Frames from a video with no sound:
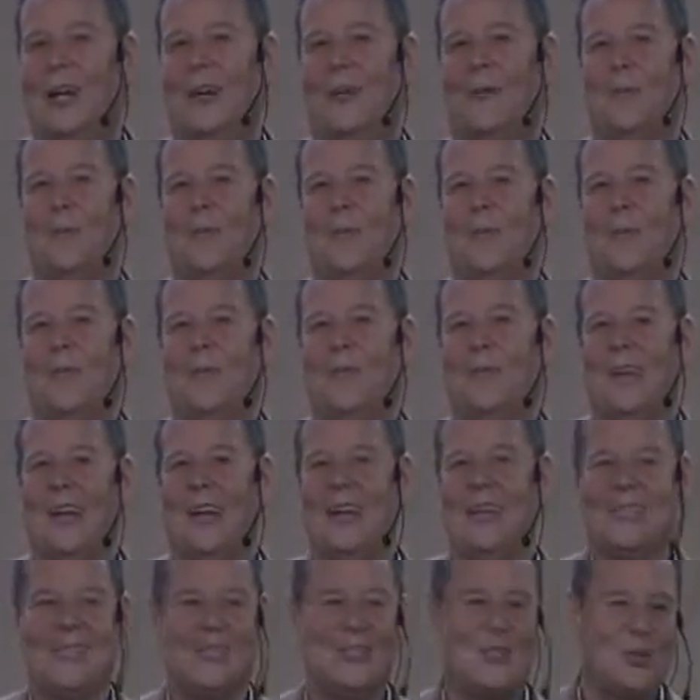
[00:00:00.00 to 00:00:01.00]
Well,
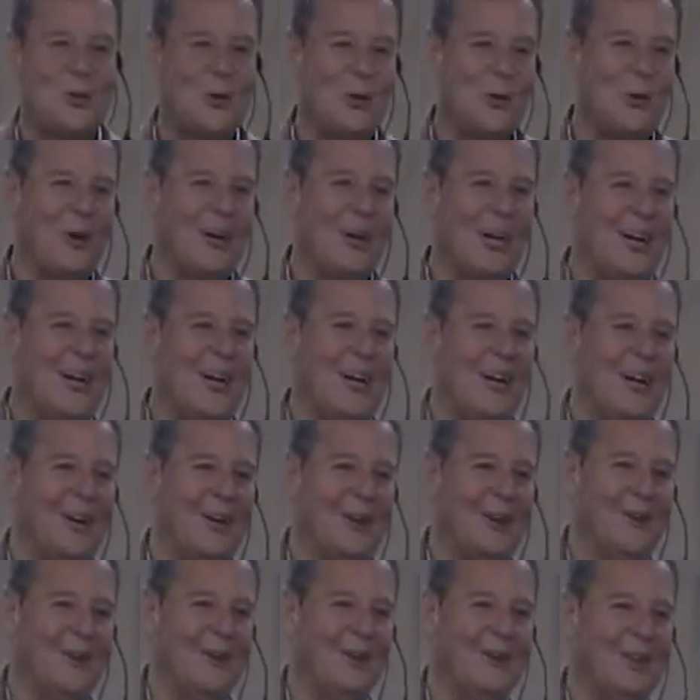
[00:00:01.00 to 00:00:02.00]
as the story
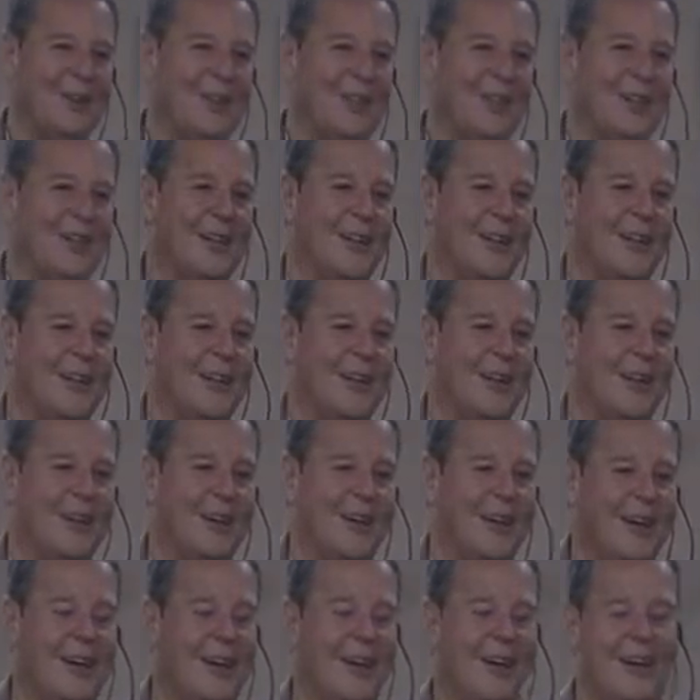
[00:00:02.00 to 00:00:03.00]
goes,
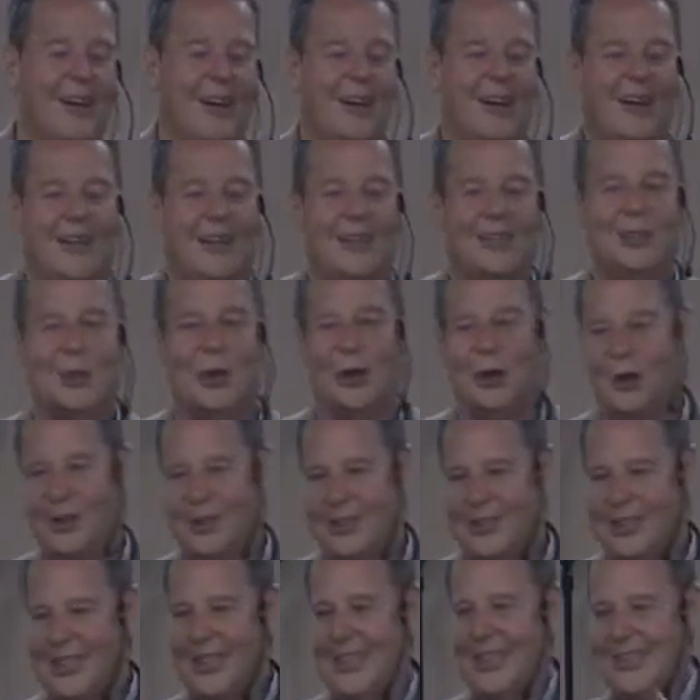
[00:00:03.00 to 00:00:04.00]

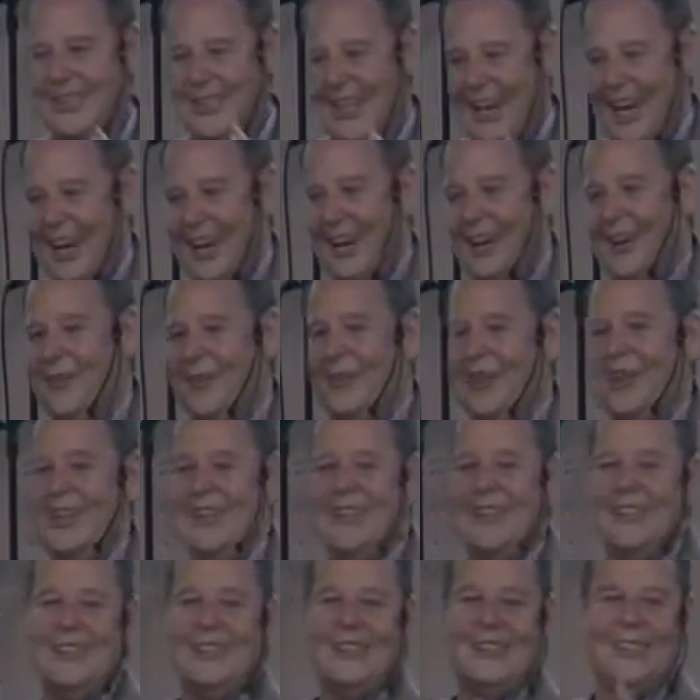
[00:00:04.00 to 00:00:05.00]
Charles sets
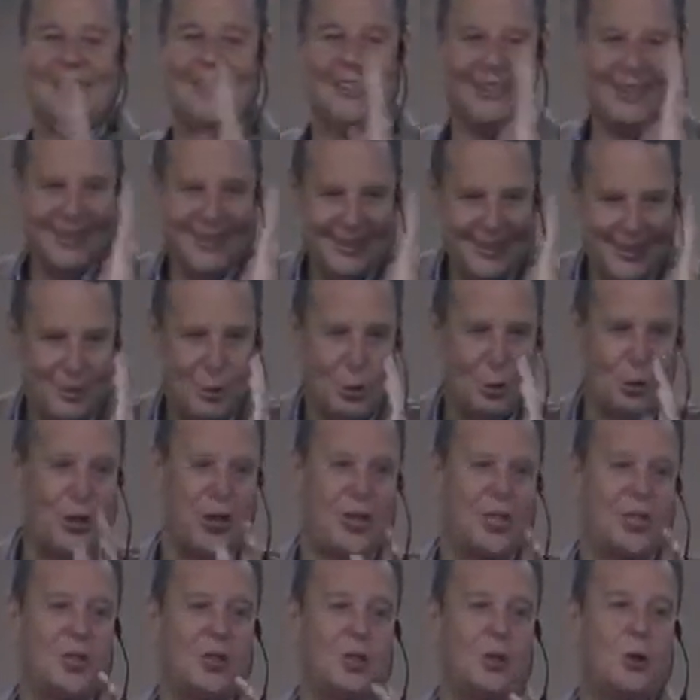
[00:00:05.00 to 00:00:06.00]
out on his
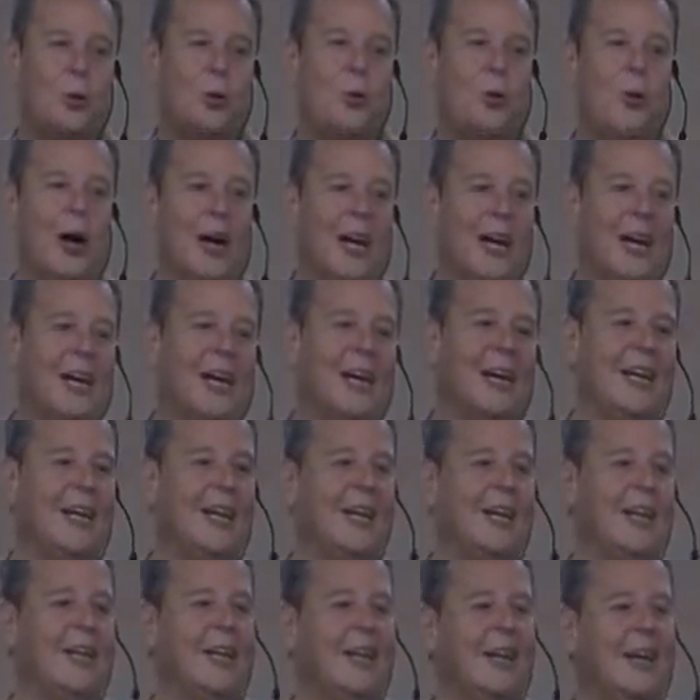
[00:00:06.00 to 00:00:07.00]
traditional
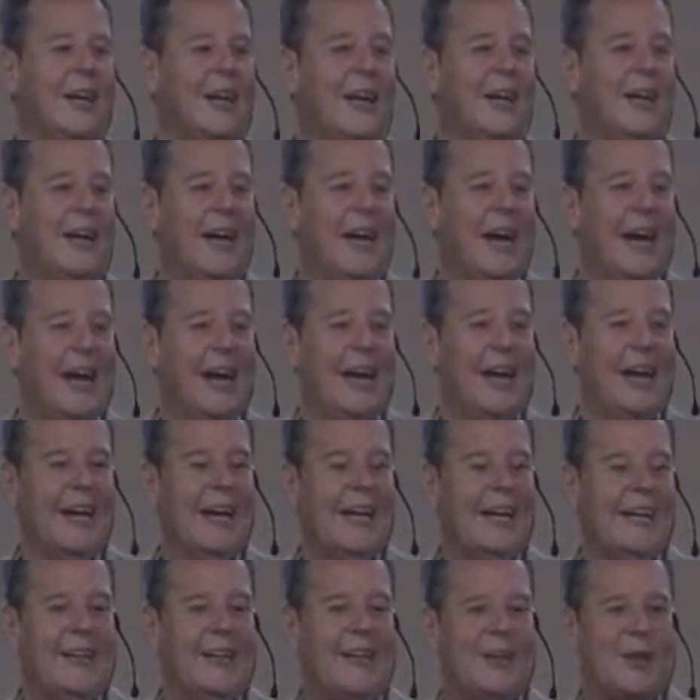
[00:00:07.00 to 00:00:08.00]
way and
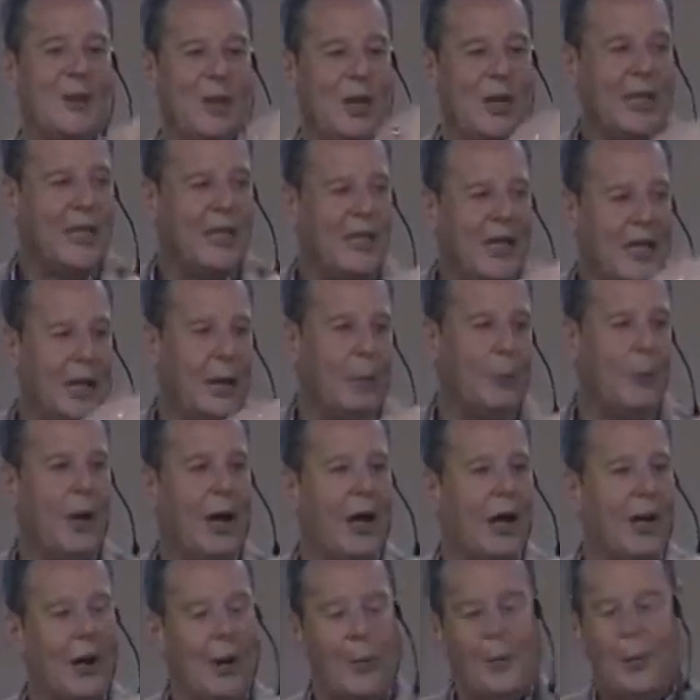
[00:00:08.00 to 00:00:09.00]
and
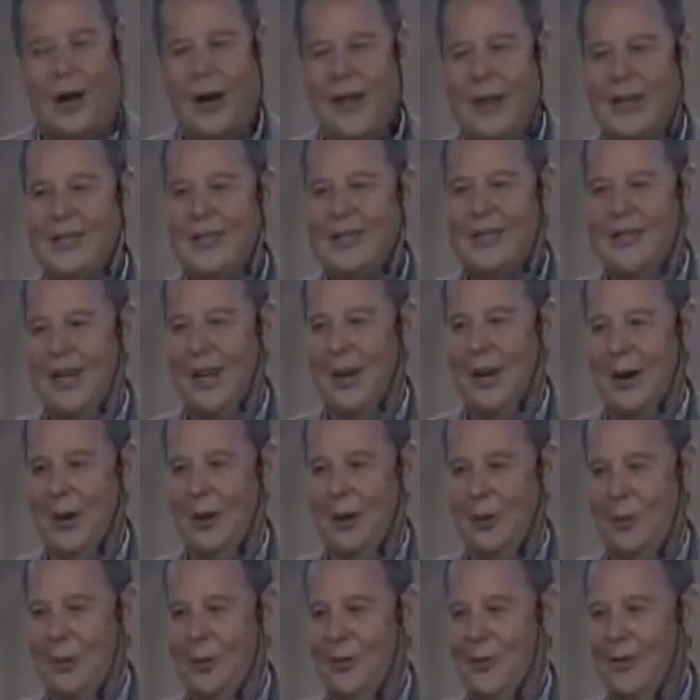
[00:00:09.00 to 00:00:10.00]
thinking about
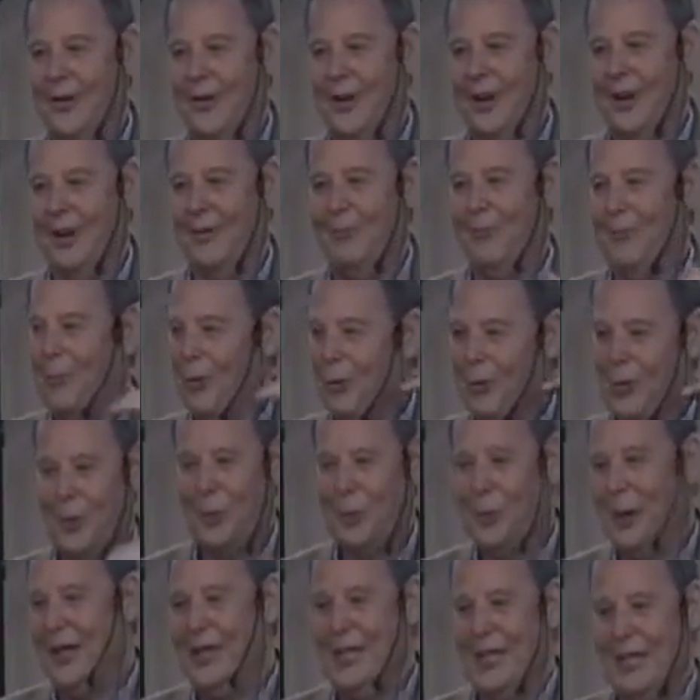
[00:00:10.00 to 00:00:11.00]
Alonzo and
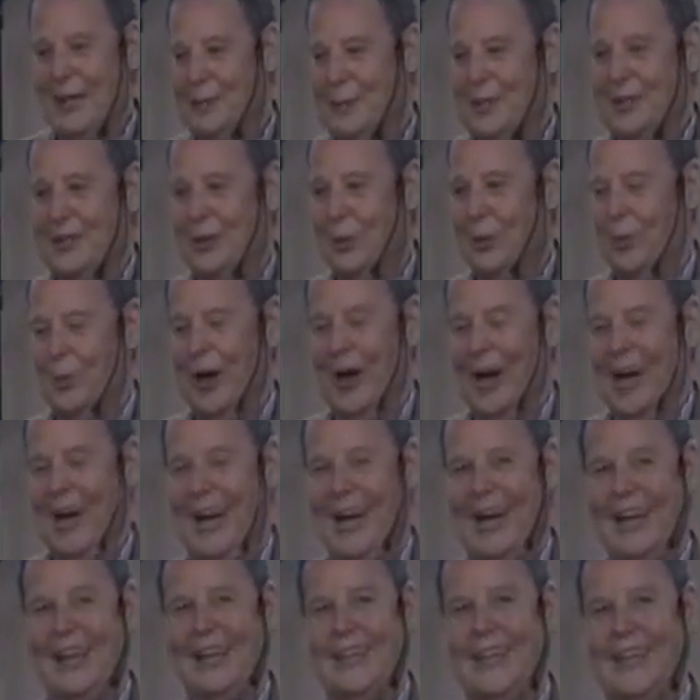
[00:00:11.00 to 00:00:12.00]
wanting to beat him so
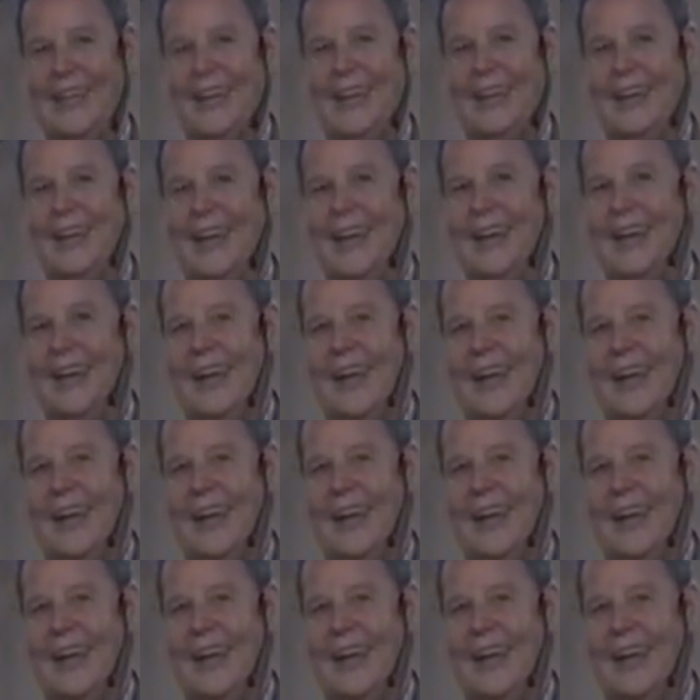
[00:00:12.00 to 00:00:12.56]
bad, and,